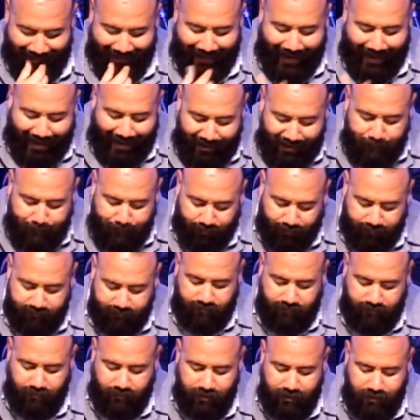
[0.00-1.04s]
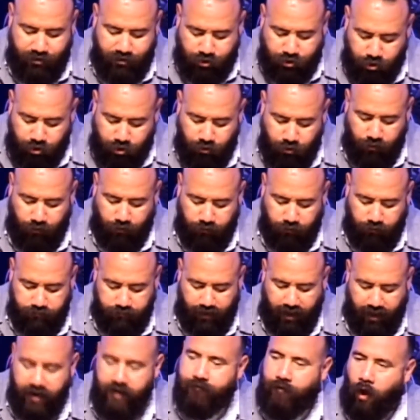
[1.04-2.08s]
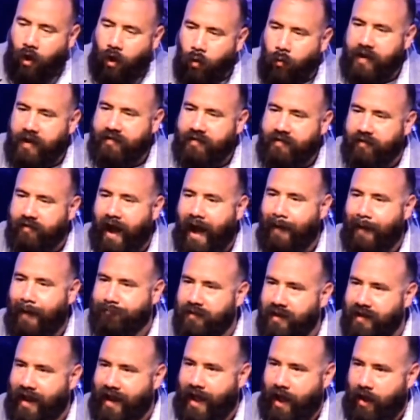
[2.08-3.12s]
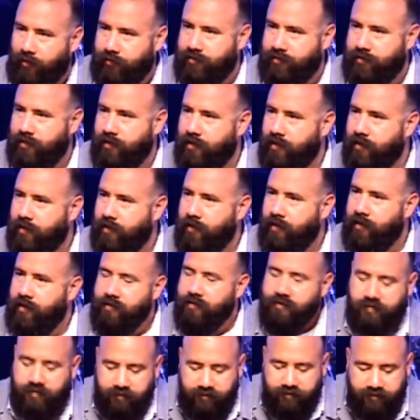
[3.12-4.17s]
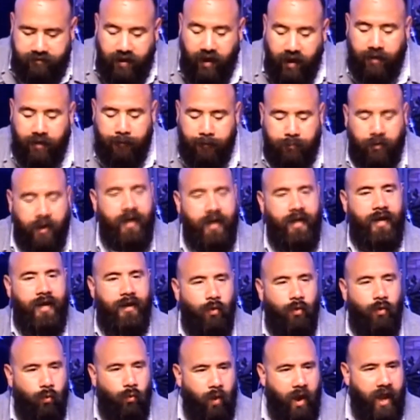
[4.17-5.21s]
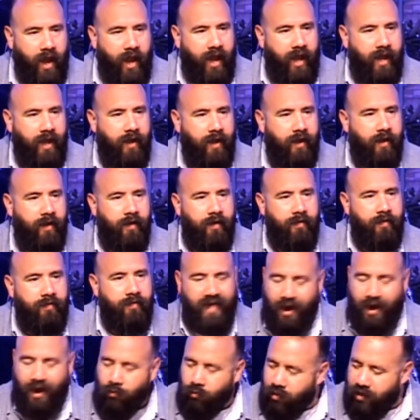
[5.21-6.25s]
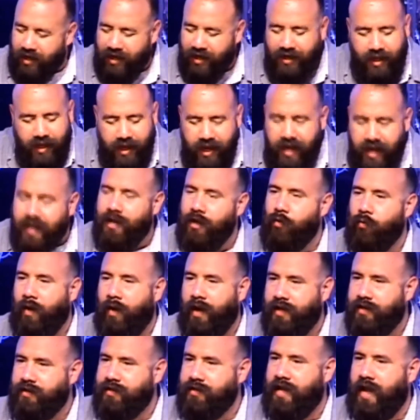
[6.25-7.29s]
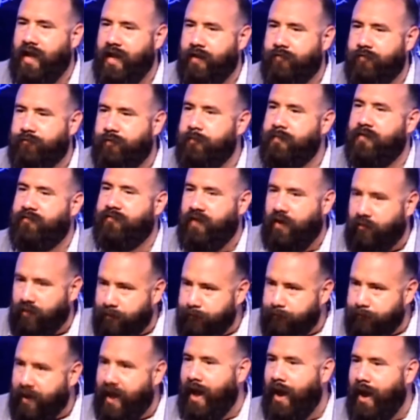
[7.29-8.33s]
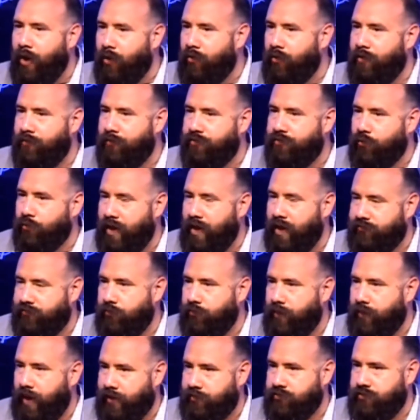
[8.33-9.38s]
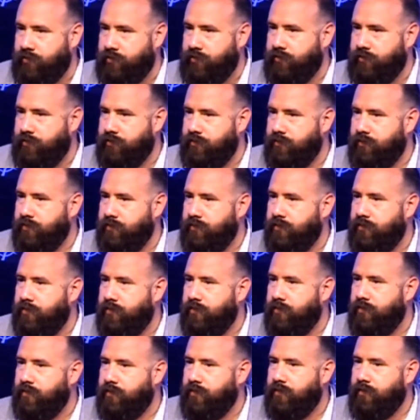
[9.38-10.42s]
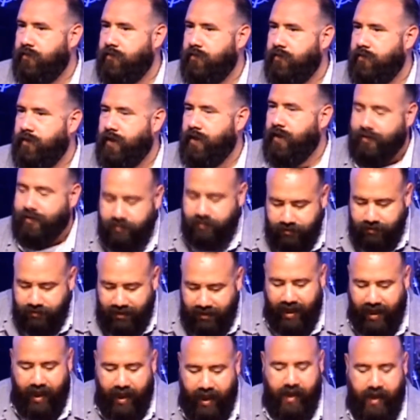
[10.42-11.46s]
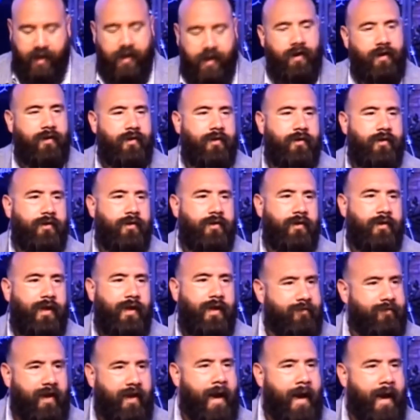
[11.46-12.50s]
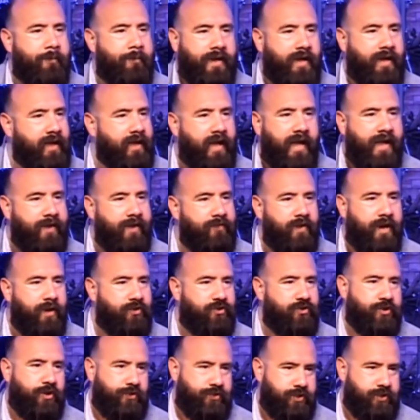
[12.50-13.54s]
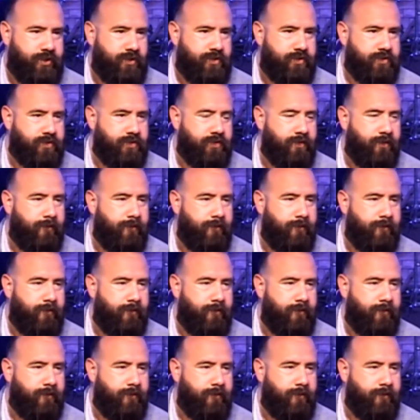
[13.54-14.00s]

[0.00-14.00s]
I personally choose and have always opted out to celebrate in a way that would in any way take from the very power of the resurrection. And today, it's happening even in churches.